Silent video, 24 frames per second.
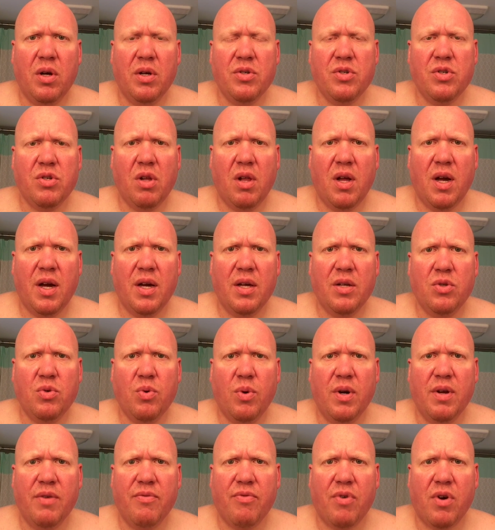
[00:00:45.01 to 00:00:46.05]
on July
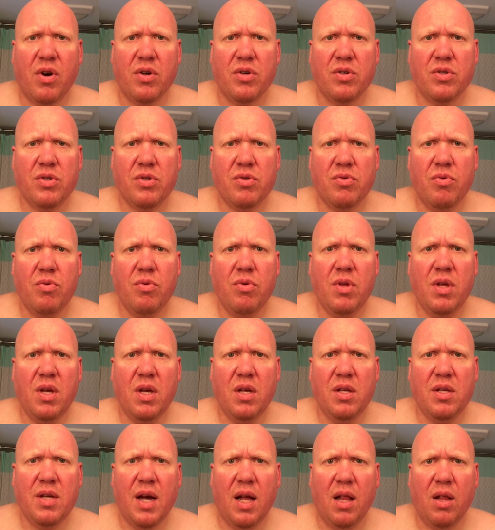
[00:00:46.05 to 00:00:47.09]
21st through the
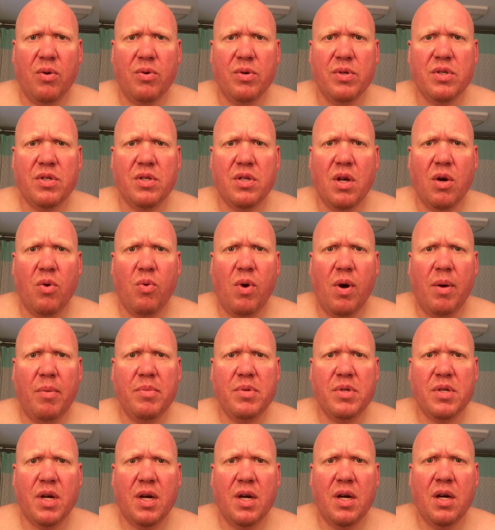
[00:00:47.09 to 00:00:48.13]
Tallow and Steel
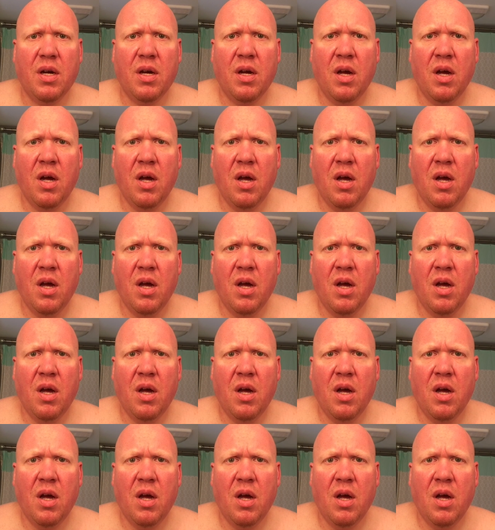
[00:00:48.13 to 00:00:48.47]
website,